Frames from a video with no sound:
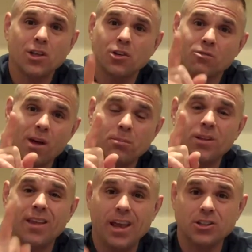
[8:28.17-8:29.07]
your
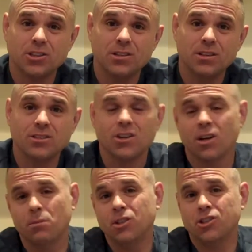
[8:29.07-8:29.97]
reputation is going
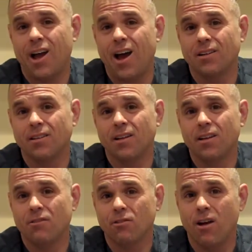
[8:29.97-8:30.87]
to be shot
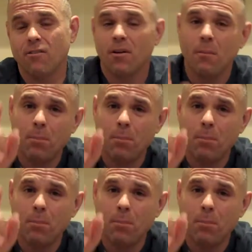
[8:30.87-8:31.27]
forever.